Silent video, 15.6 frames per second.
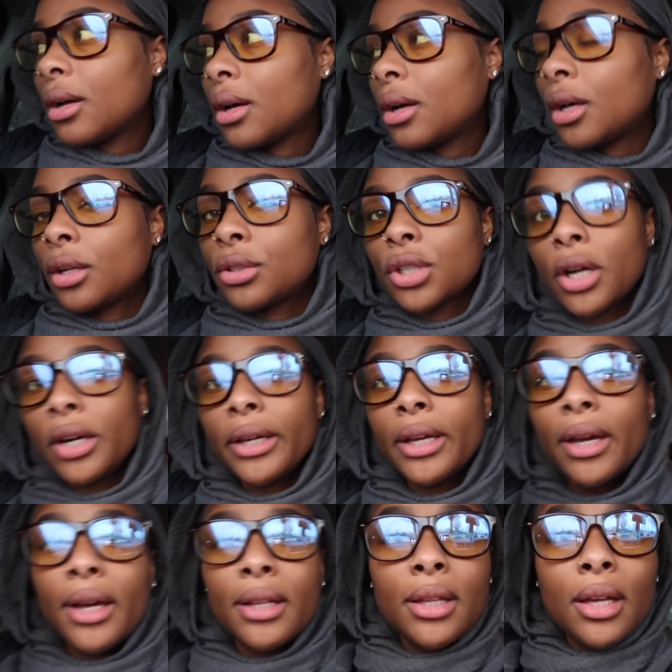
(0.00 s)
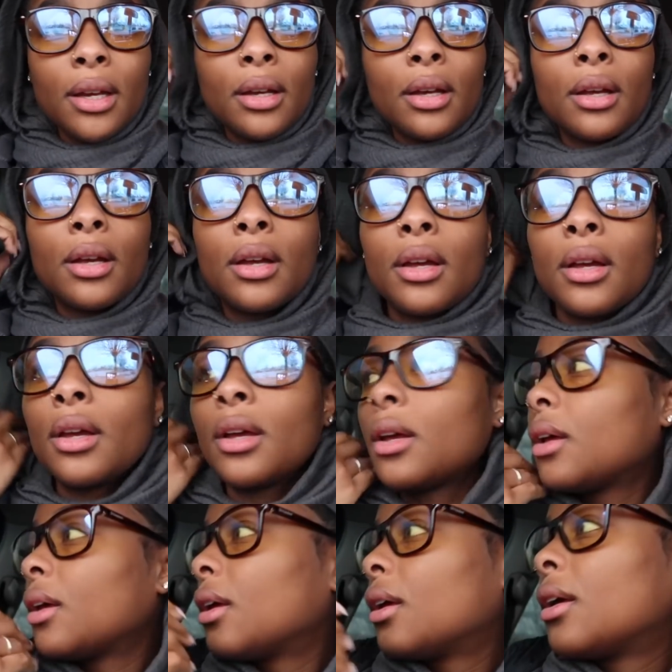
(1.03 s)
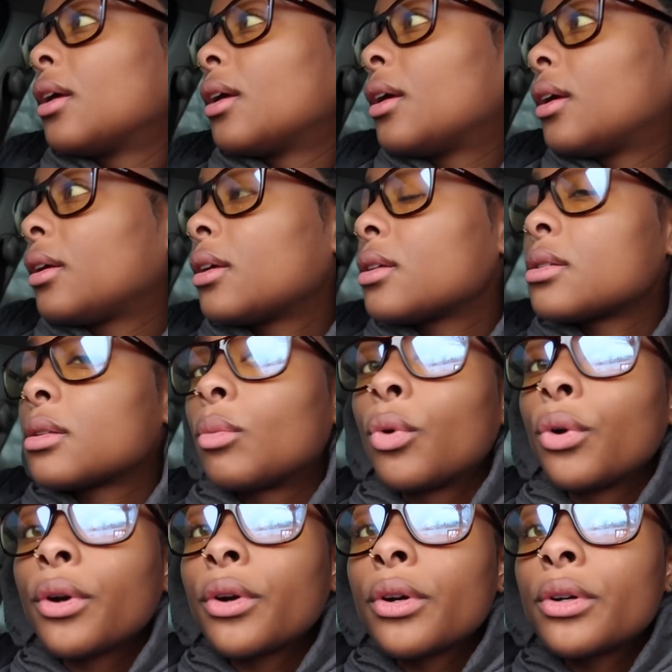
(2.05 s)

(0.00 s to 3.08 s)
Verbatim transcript: uh, Target, I think and get some more